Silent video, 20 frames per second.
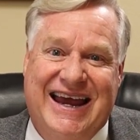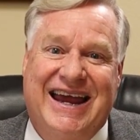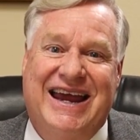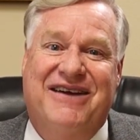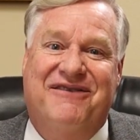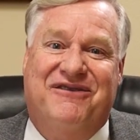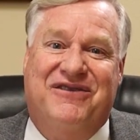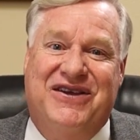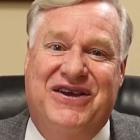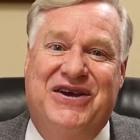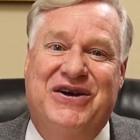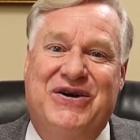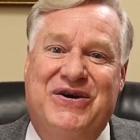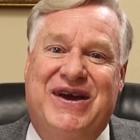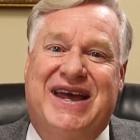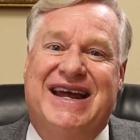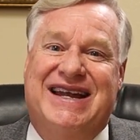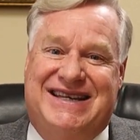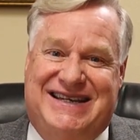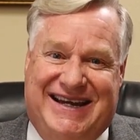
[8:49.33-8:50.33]
if you
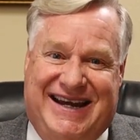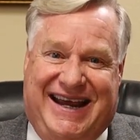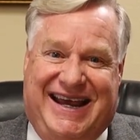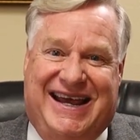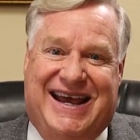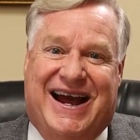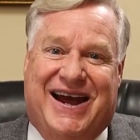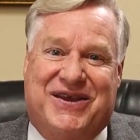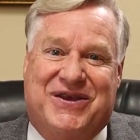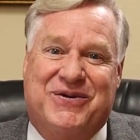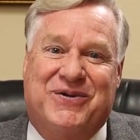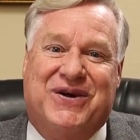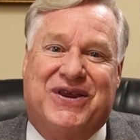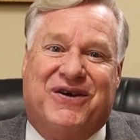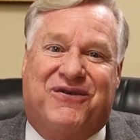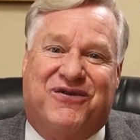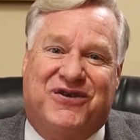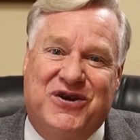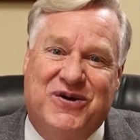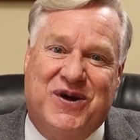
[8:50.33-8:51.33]
get together with
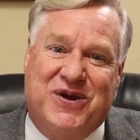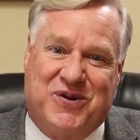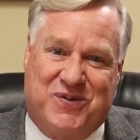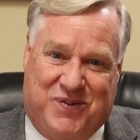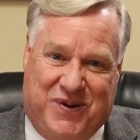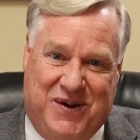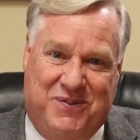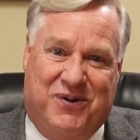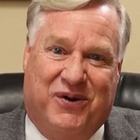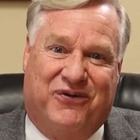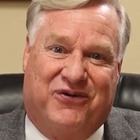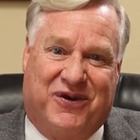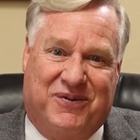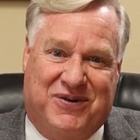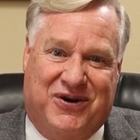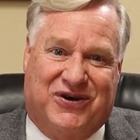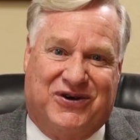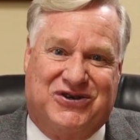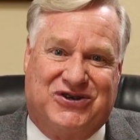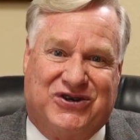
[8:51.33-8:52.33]
a few other people from
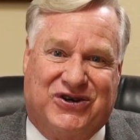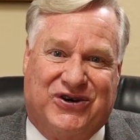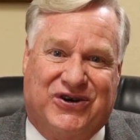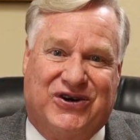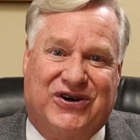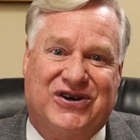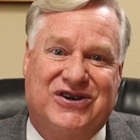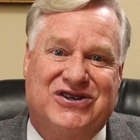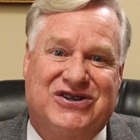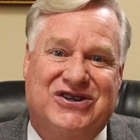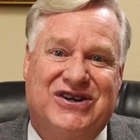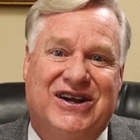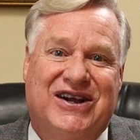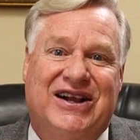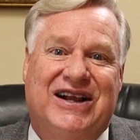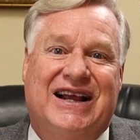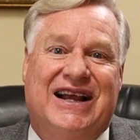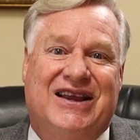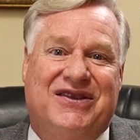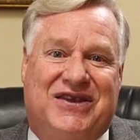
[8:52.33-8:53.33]
your church,
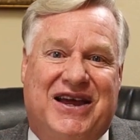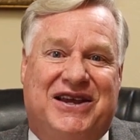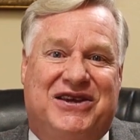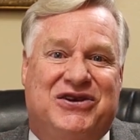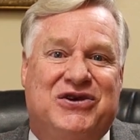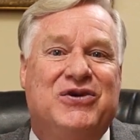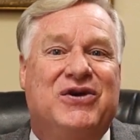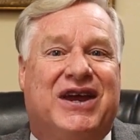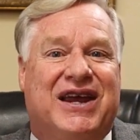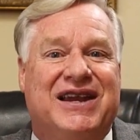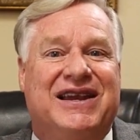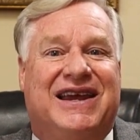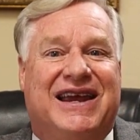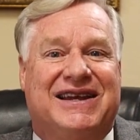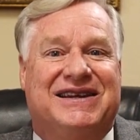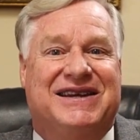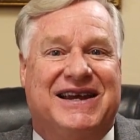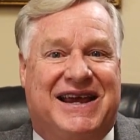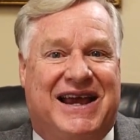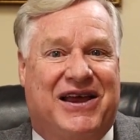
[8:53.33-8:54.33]
that you can
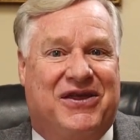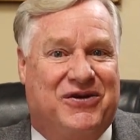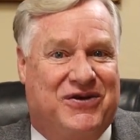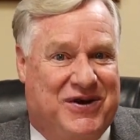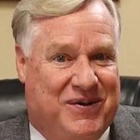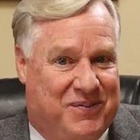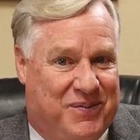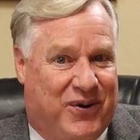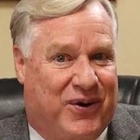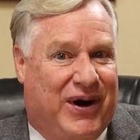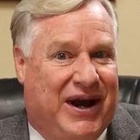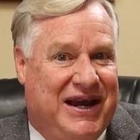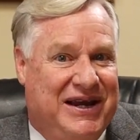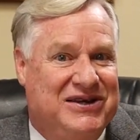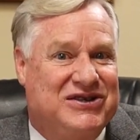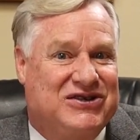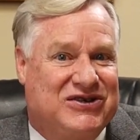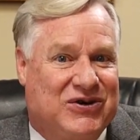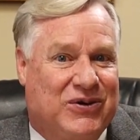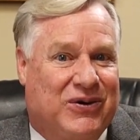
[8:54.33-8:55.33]
get together to
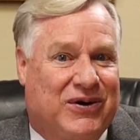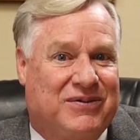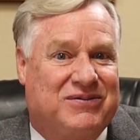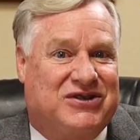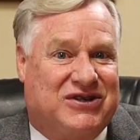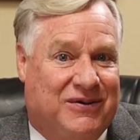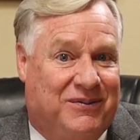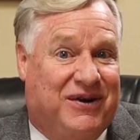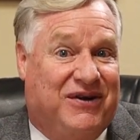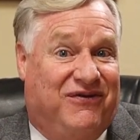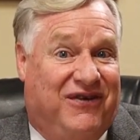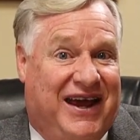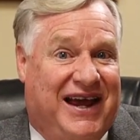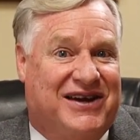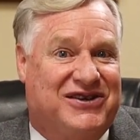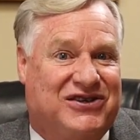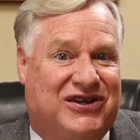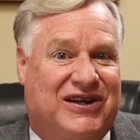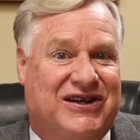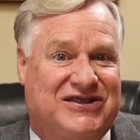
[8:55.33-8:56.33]
brainstorm some
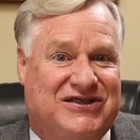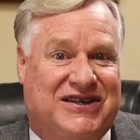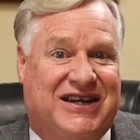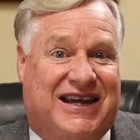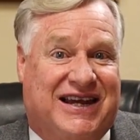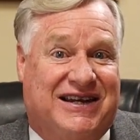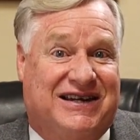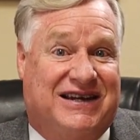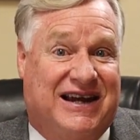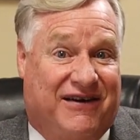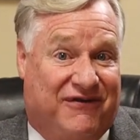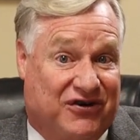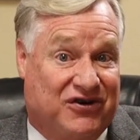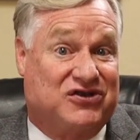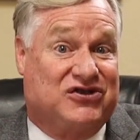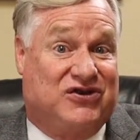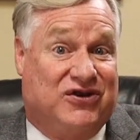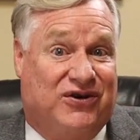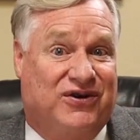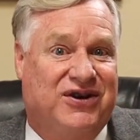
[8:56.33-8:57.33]
evangelistic
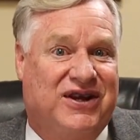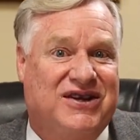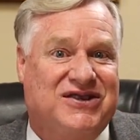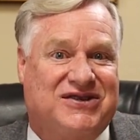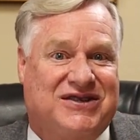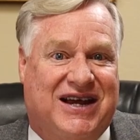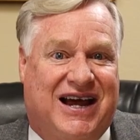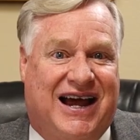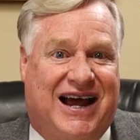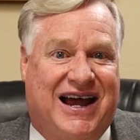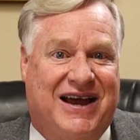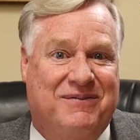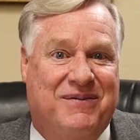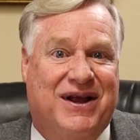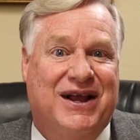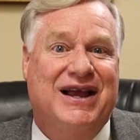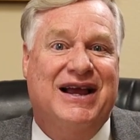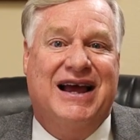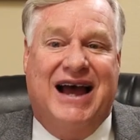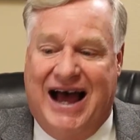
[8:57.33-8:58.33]
endeavors during this time,
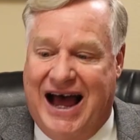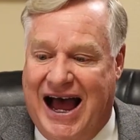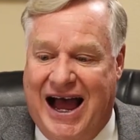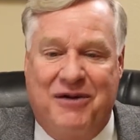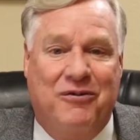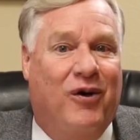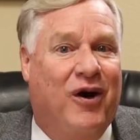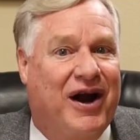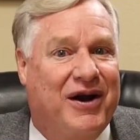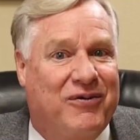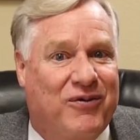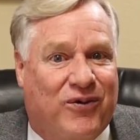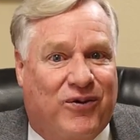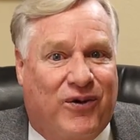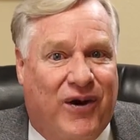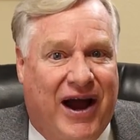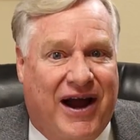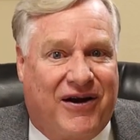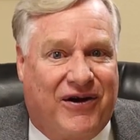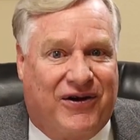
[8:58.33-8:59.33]
I want
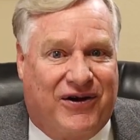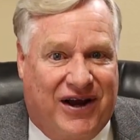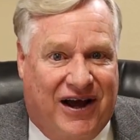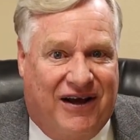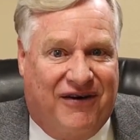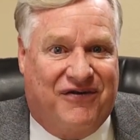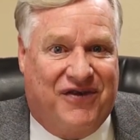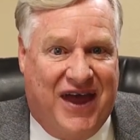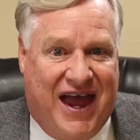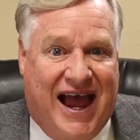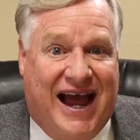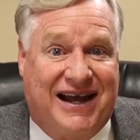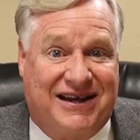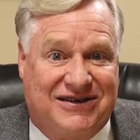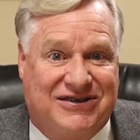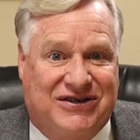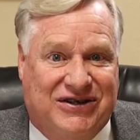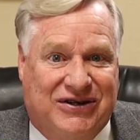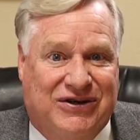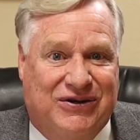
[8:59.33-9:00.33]
record of
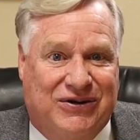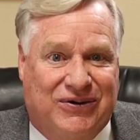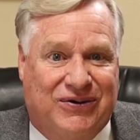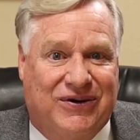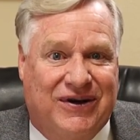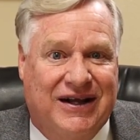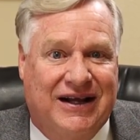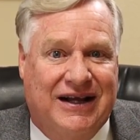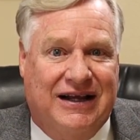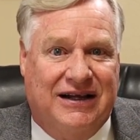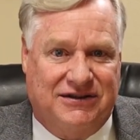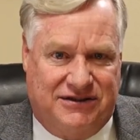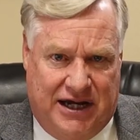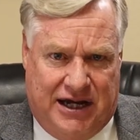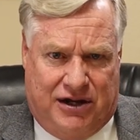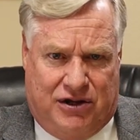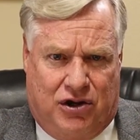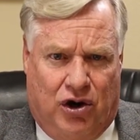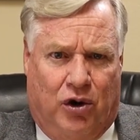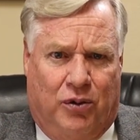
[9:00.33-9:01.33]
that too.
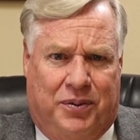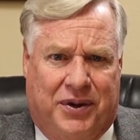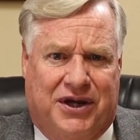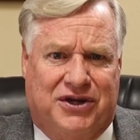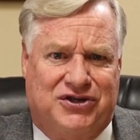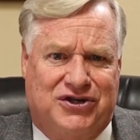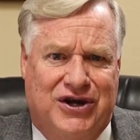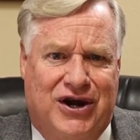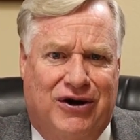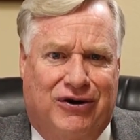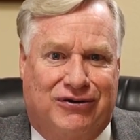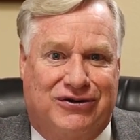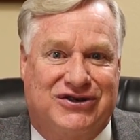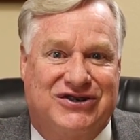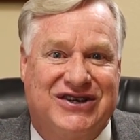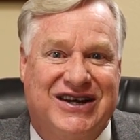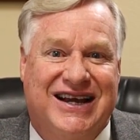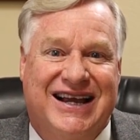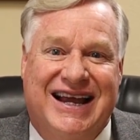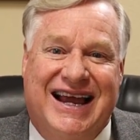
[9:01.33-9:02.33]
Take copious
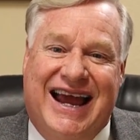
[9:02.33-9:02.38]
notes.